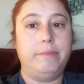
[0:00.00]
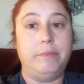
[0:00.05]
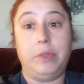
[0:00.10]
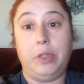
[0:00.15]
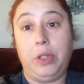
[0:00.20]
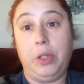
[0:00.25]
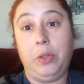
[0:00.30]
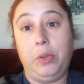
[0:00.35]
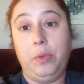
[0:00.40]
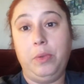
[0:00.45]

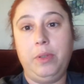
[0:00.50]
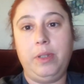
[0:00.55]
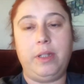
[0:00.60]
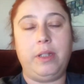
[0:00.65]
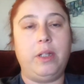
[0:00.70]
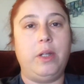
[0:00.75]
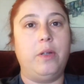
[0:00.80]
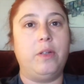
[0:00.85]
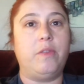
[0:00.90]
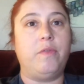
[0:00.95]
noon
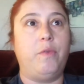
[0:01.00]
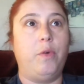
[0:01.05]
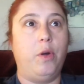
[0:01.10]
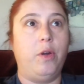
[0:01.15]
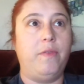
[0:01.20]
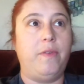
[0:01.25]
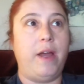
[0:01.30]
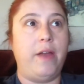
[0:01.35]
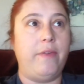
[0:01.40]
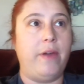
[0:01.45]
you know it's four
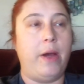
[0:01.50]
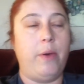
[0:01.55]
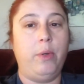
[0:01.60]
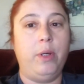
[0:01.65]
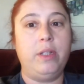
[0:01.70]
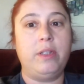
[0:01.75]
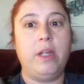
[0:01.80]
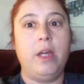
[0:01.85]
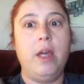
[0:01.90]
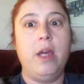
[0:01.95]
or five
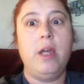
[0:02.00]
hours